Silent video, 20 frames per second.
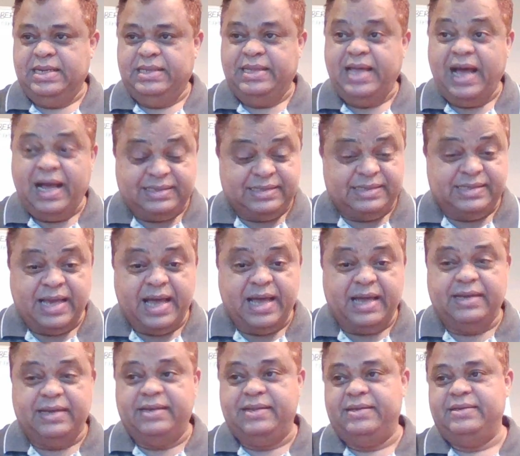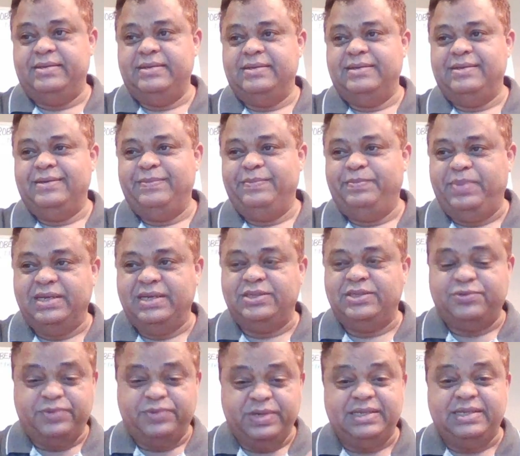That said,
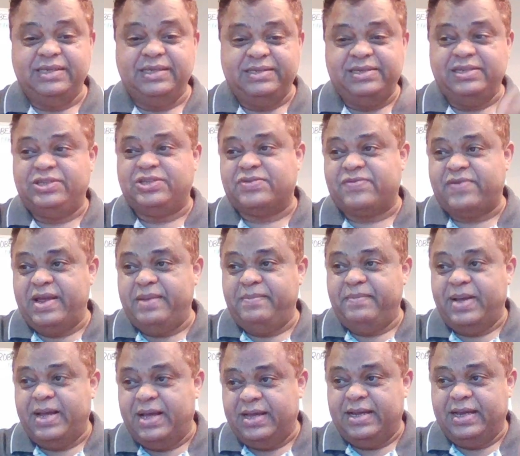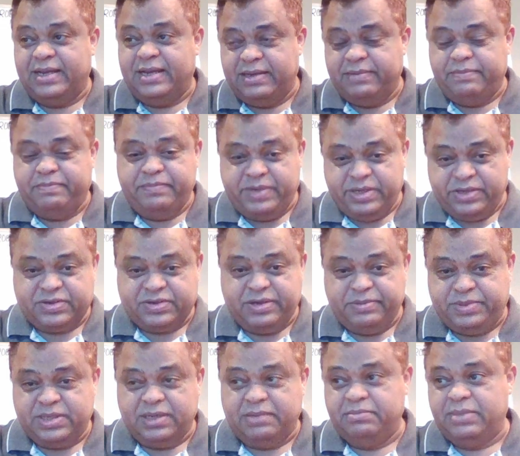please read the disclaimer in the
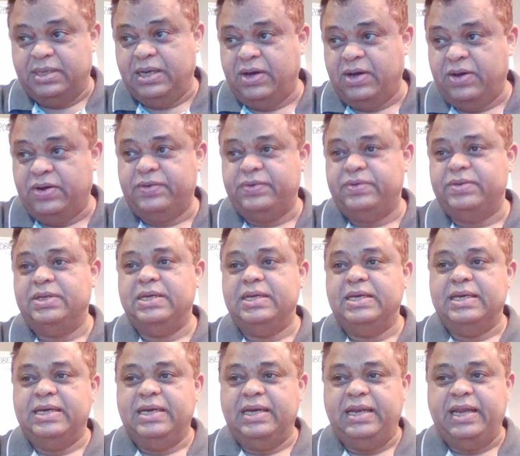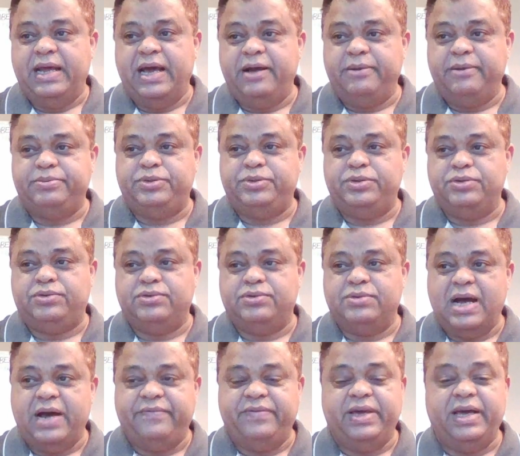description below. It helps you to
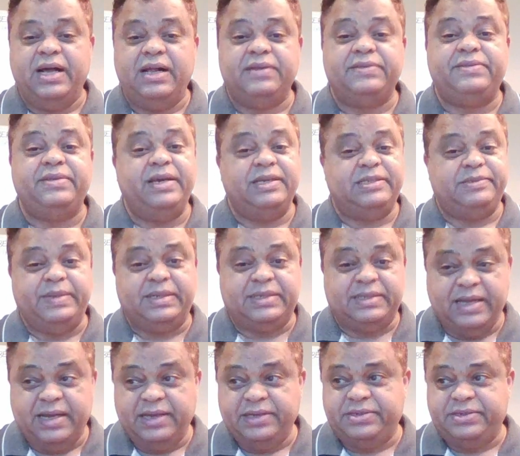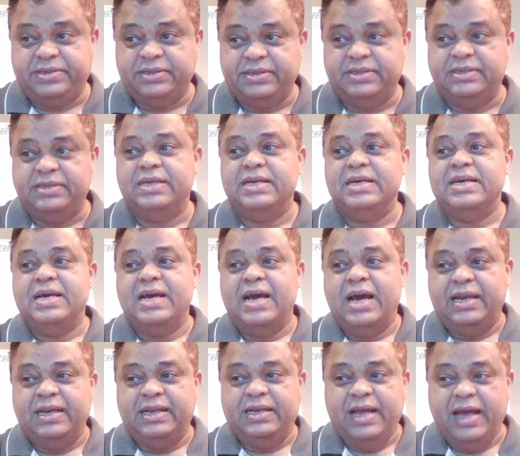have a healthy expectation
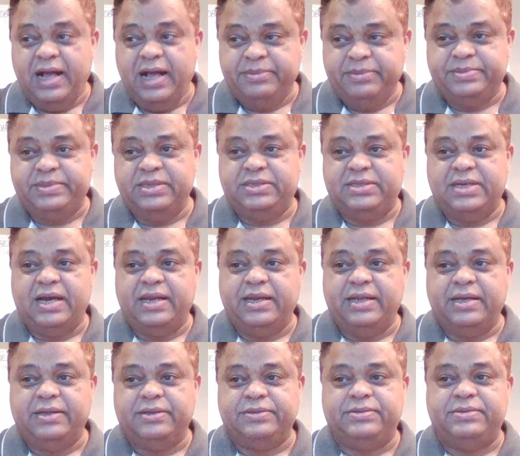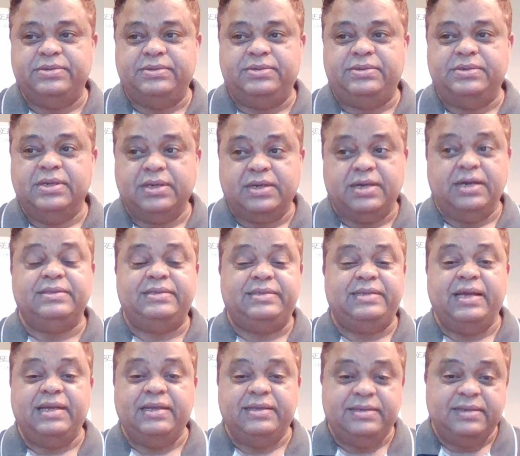and it helps the channel to
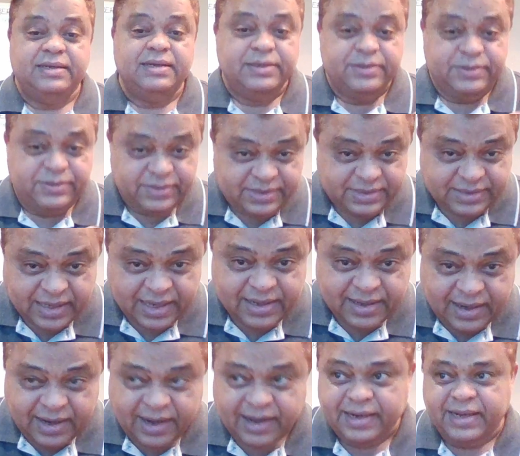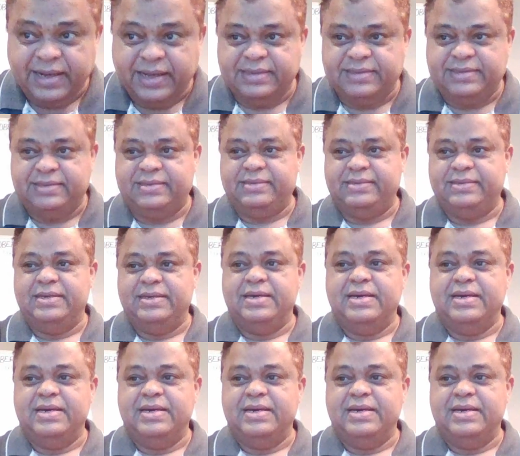content to stay honest.